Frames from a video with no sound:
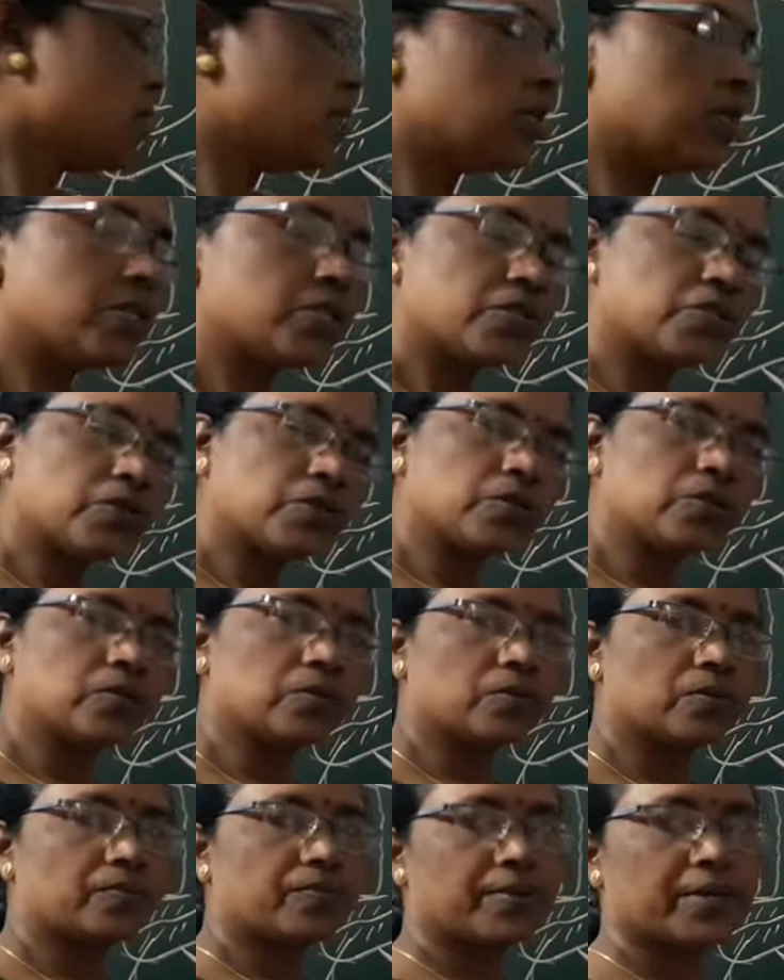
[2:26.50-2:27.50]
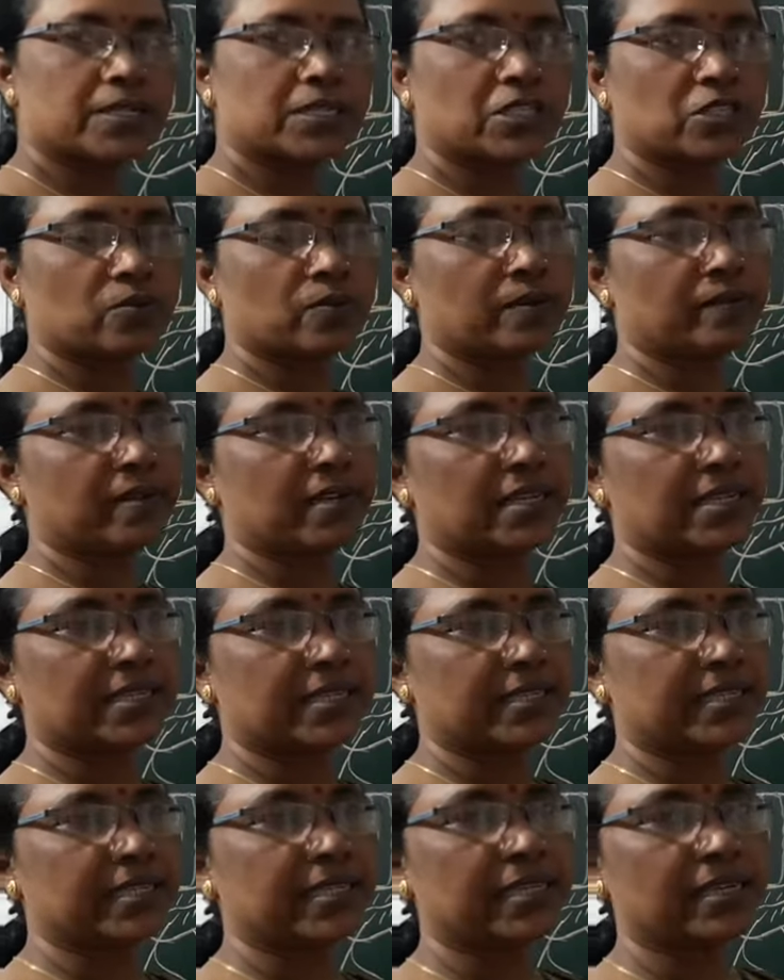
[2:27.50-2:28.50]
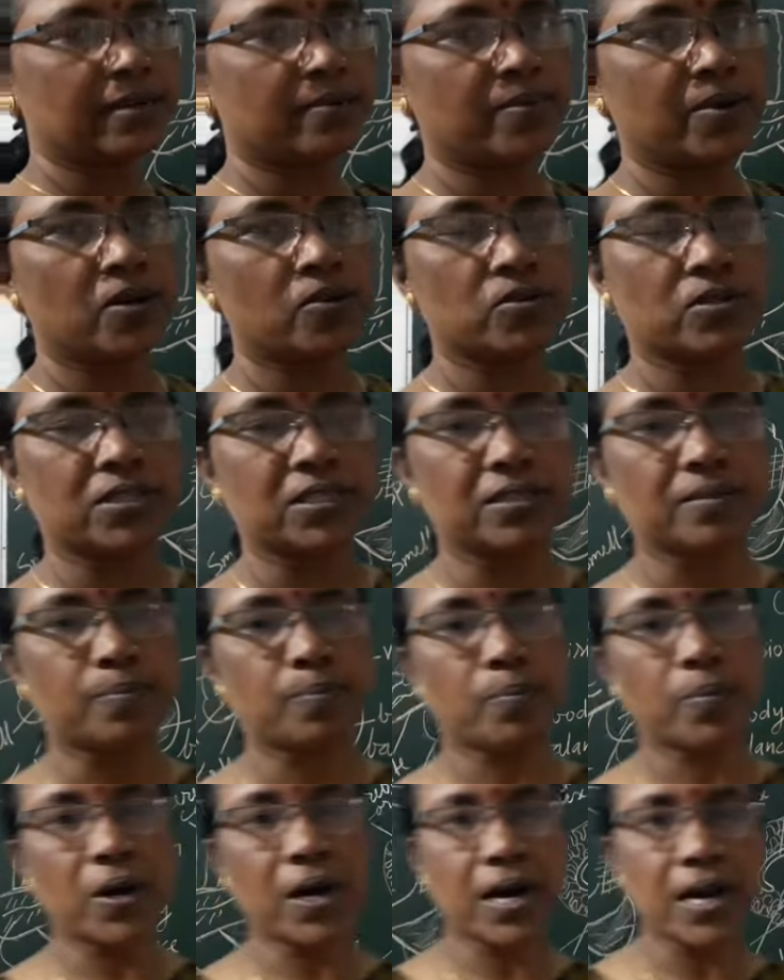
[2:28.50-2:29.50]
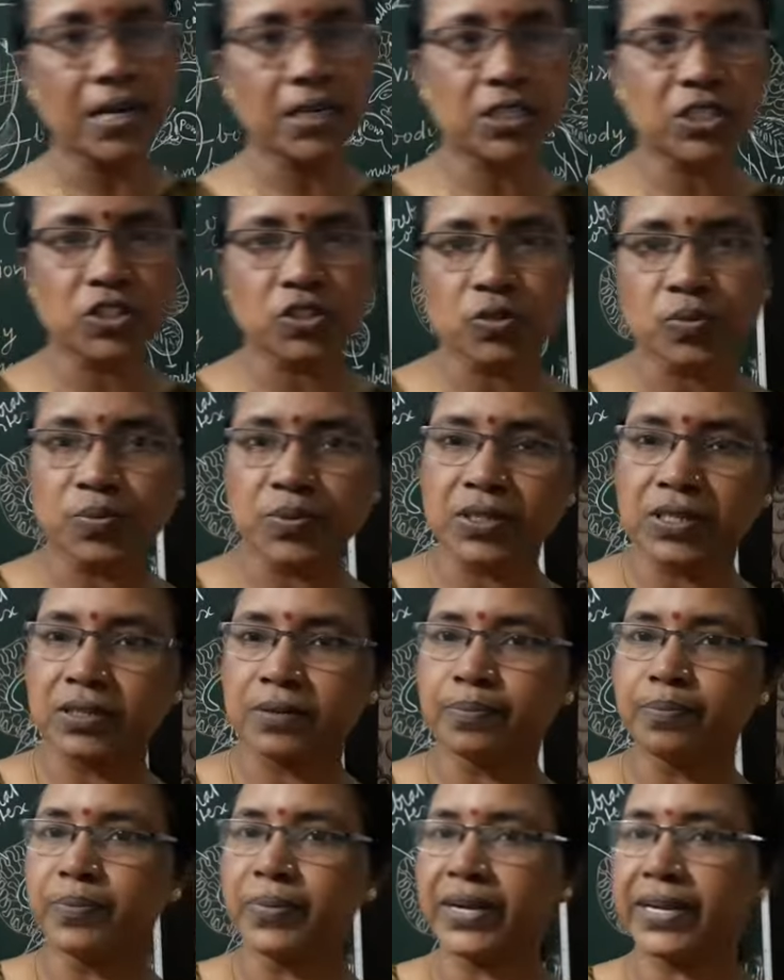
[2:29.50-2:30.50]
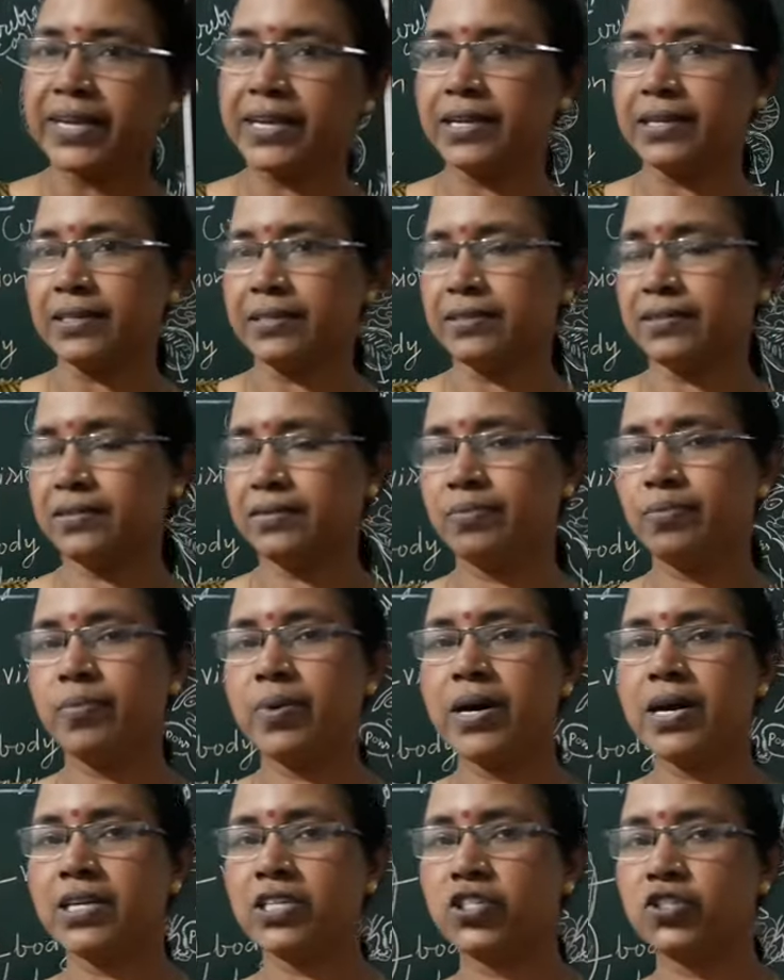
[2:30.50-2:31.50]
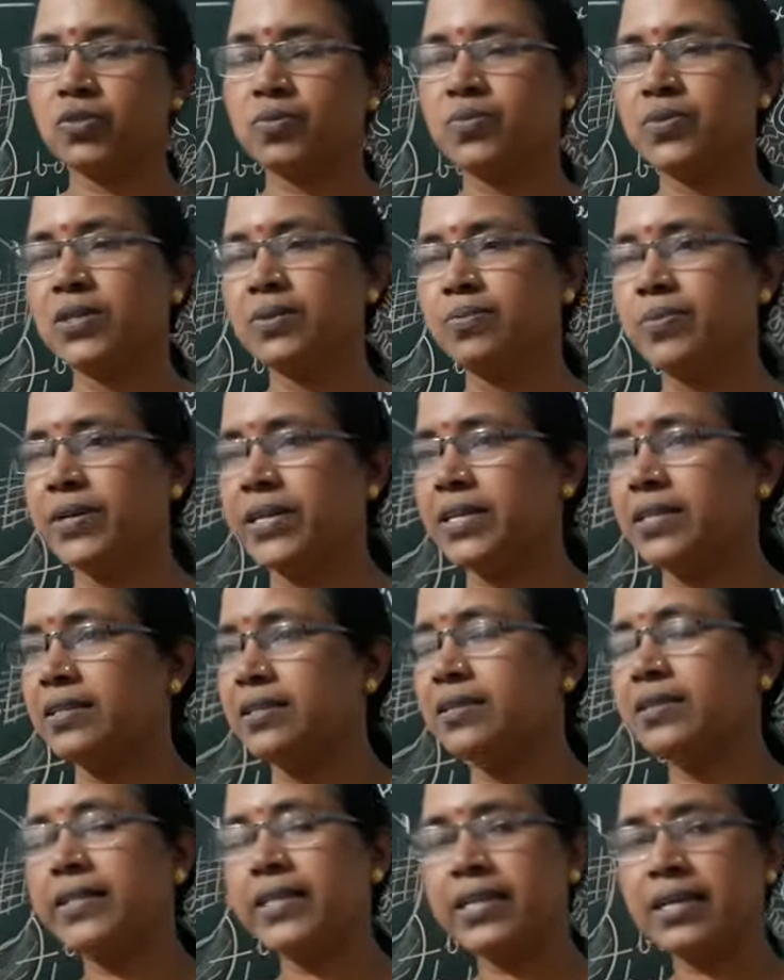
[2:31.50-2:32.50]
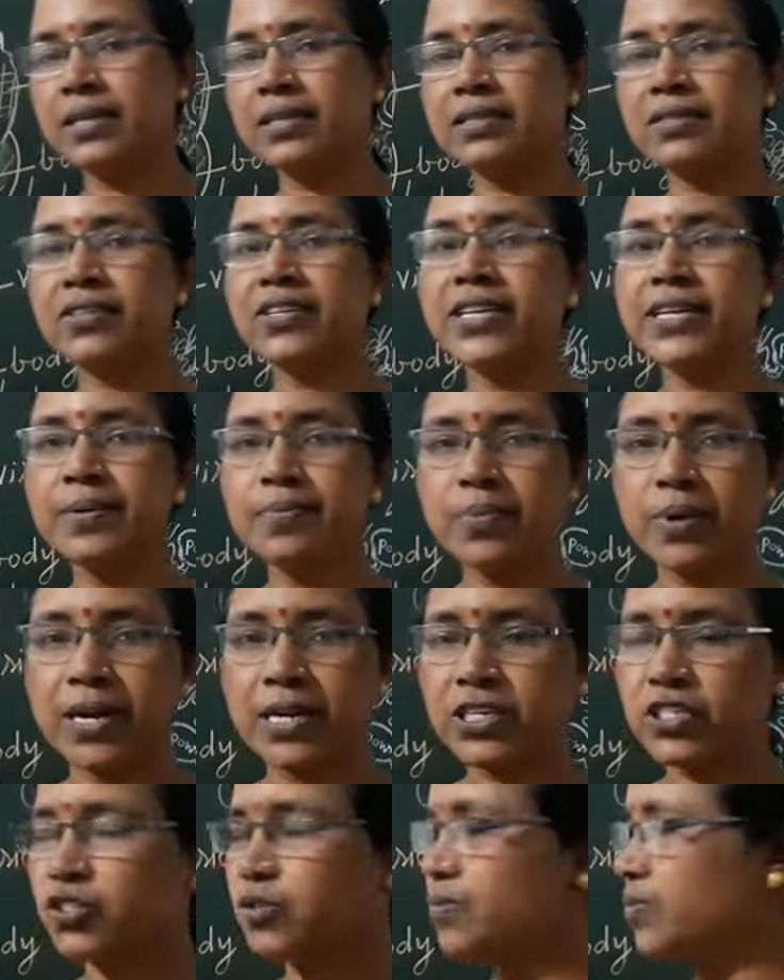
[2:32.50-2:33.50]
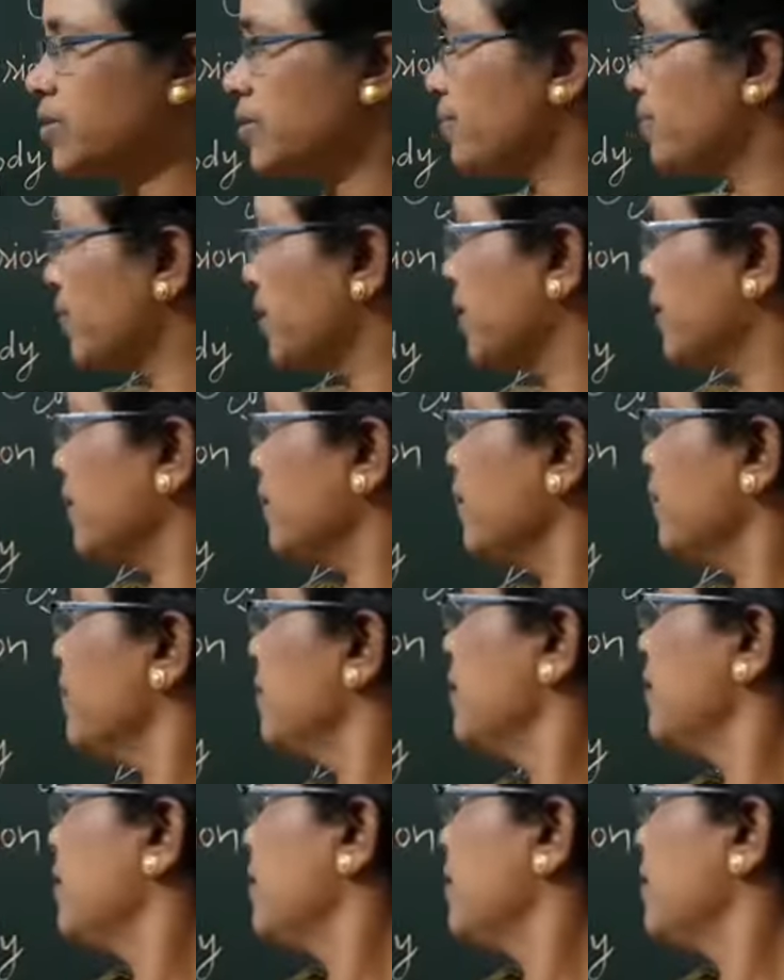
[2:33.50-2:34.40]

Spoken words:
So first we will see about the parts of the brain. Parts of the brain. There are three parts of the brain.